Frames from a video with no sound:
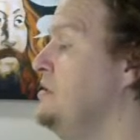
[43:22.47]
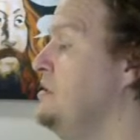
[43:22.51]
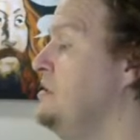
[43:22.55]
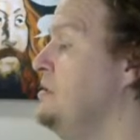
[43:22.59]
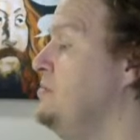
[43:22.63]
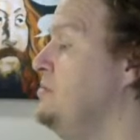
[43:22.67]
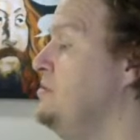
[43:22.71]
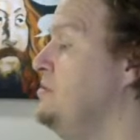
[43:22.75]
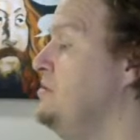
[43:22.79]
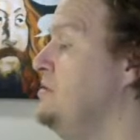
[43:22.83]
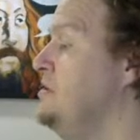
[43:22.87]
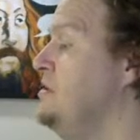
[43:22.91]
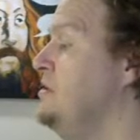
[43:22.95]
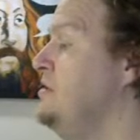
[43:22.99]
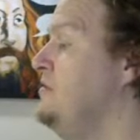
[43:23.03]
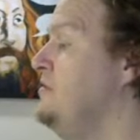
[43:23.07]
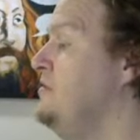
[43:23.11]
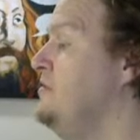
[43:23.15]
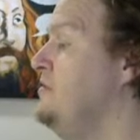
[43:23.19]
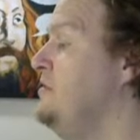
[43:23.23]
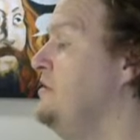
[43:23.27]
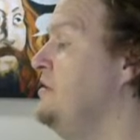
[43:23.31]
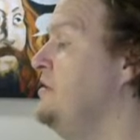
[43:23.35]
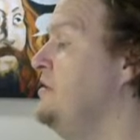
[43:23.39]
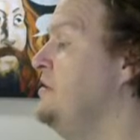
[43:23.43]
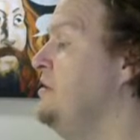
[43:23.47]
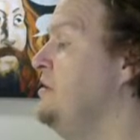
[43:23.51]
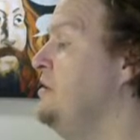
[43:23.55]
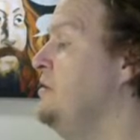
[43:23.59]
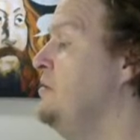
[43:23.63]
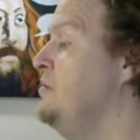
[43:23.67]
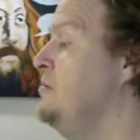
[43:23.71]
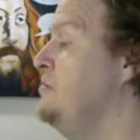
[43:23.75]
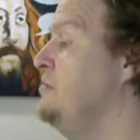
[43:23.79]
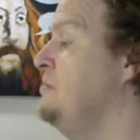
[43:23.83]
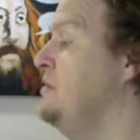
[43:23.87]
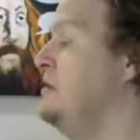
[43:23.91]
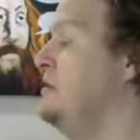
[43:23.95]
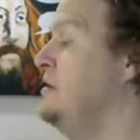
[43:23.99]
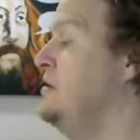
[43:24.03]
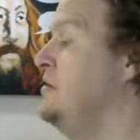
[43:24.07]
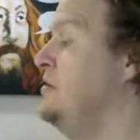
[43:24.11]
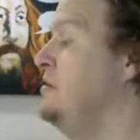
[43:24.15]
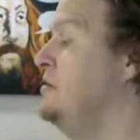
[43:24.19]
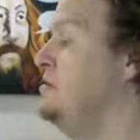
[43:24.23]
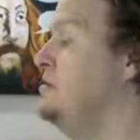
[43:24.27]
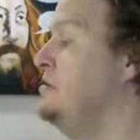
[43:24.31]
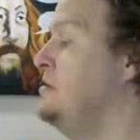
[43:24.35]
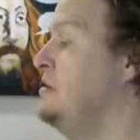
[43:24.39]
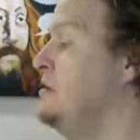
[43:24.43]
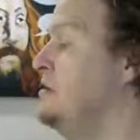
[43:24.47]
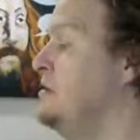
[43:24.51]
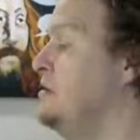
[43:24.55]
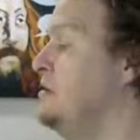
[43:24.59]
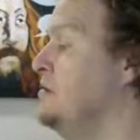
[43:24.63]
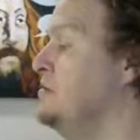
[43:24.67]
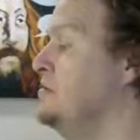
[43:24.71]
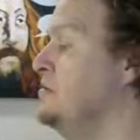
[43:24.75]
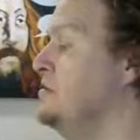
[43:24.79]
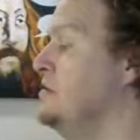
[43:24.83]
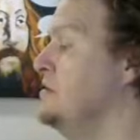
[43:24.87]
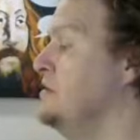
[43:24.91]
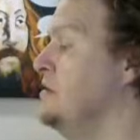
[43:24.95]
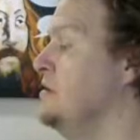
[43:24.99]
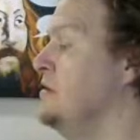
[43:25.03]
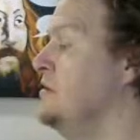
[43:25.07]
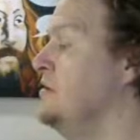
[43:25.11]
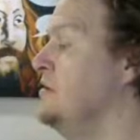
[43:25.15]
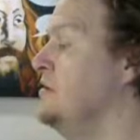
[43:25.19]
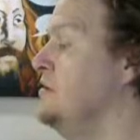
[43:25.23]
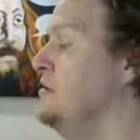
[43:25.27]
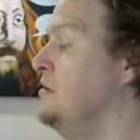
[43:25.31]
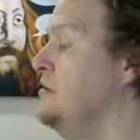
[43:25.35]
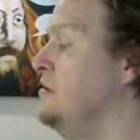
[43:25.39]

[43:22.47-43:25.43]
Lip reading: I'm trying to figure out how this thing goes together.